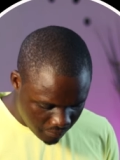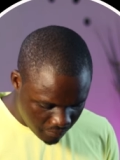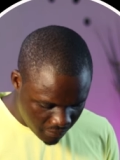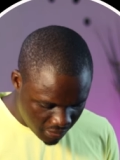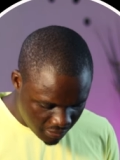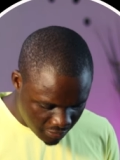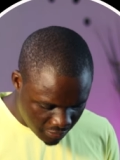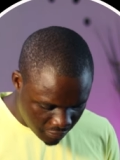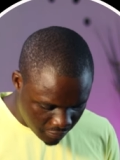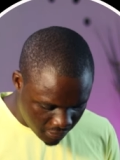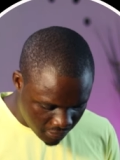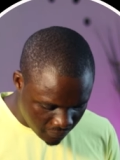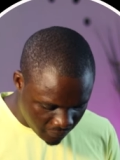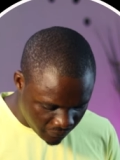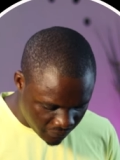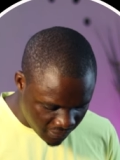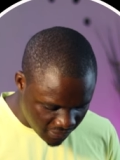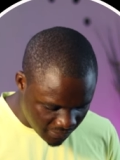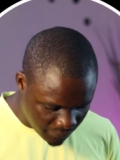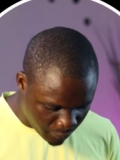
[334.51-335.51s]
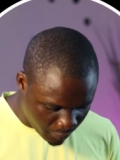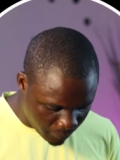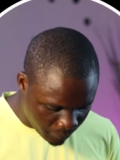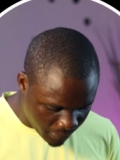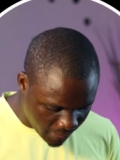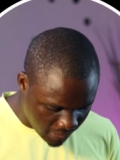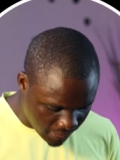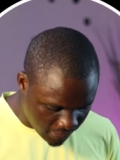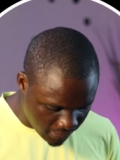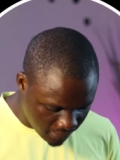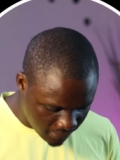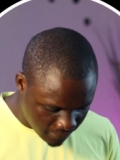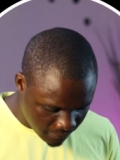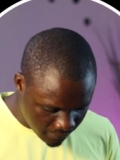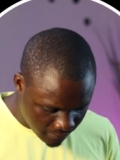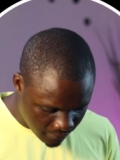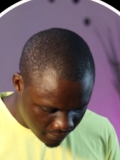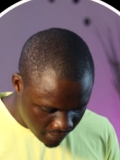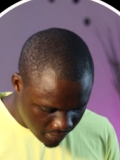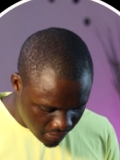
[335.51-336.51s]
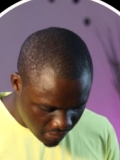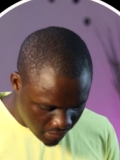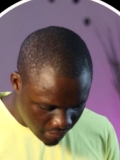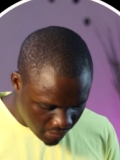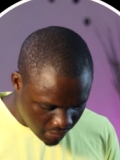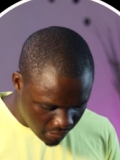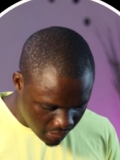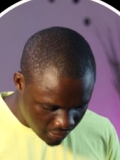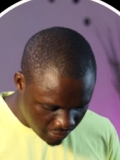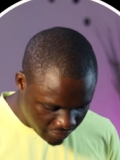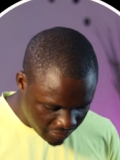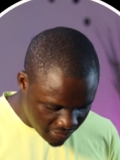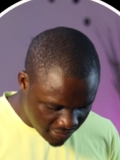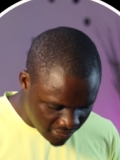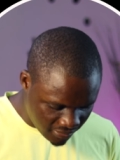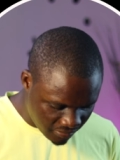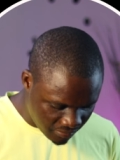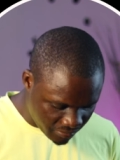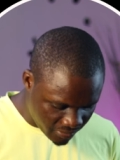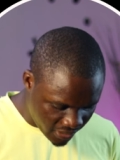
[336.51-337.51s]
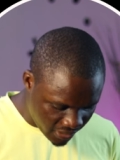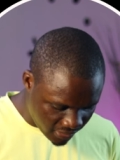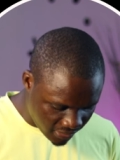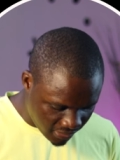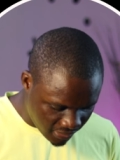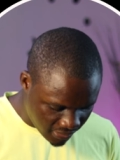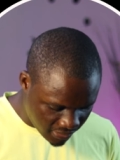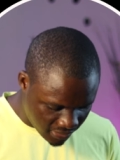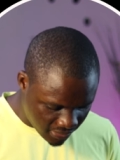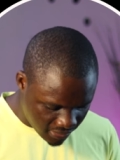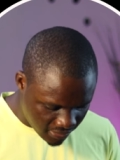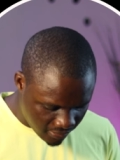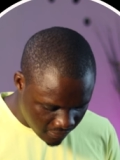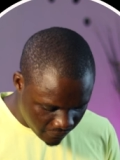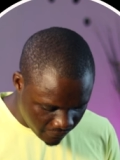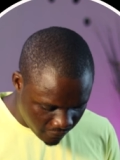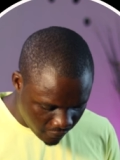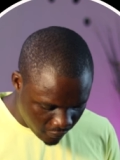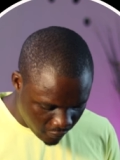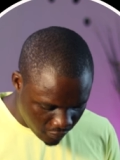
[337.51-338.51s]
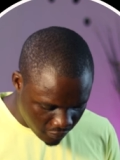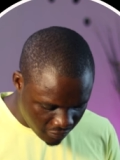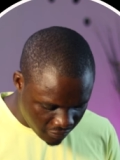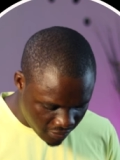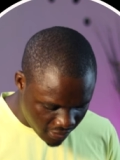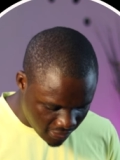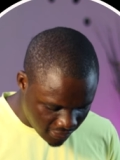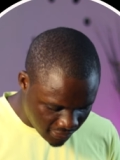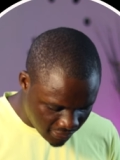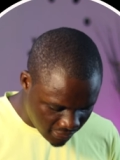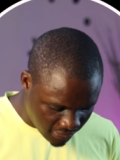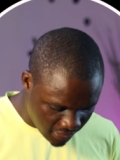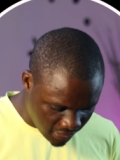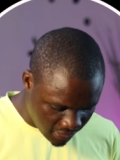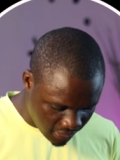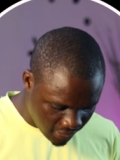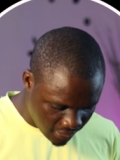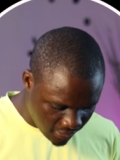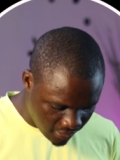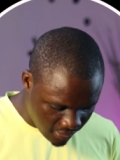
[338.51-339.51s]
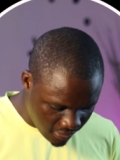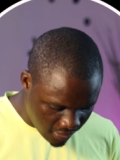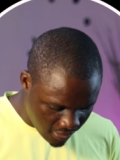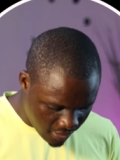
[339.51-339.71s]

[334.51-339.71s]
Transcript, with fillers: Make sure it fits properly. Increase the brightness for contrast sake.